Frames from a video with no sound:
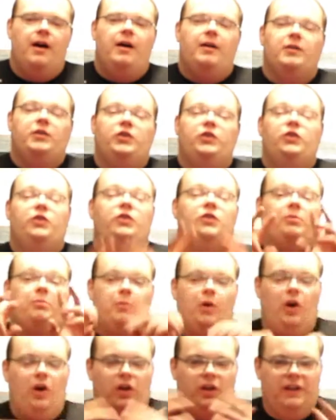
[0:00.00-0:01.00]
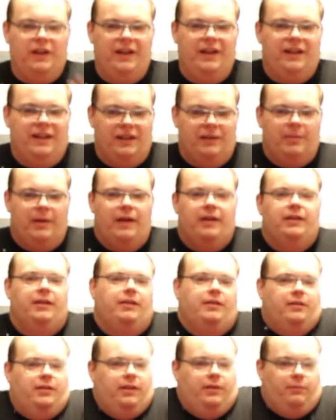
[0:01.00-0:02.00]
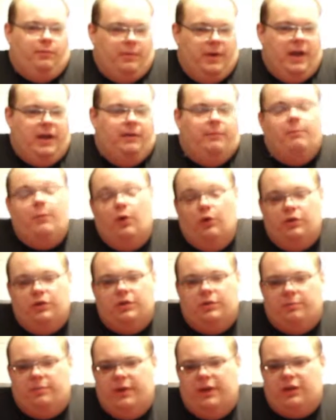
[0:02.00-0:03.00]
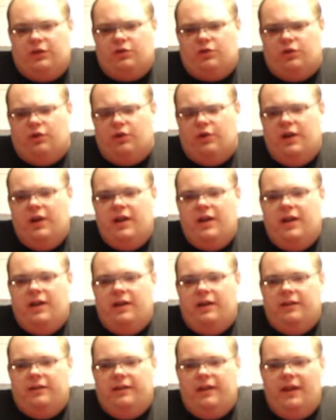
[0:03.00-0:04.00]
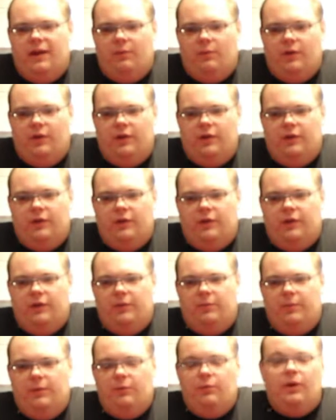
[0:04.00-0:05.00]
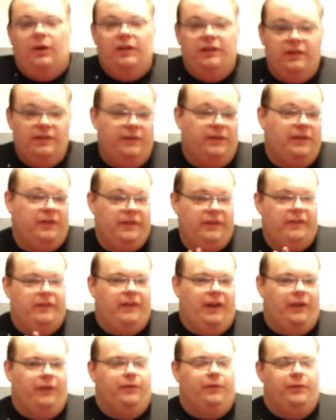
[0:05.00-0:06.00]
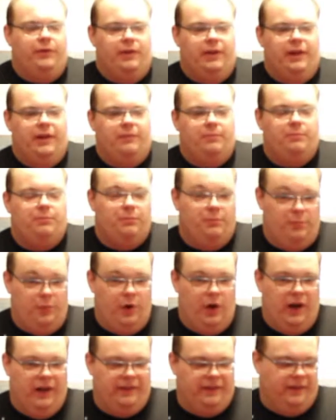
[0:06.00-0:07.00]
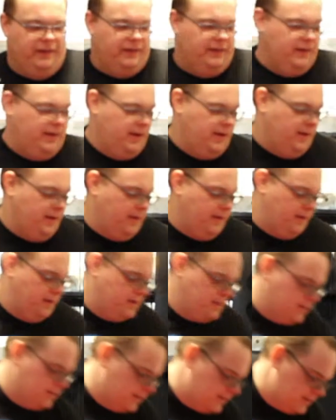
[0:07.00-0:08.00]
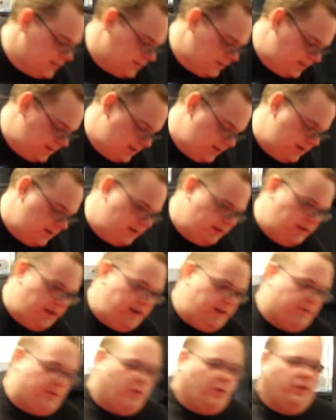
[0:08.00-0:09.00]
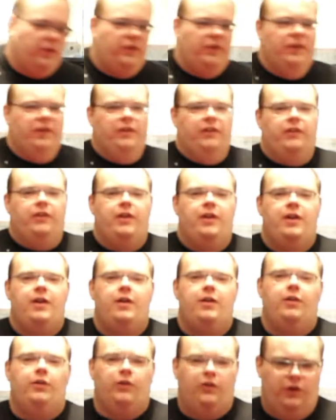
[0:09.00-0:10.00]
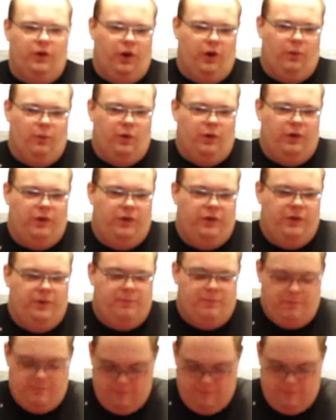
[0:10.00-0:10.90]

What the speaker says: small independently made motion picture that has been relatively successful at present. That, of course, is Star Wars.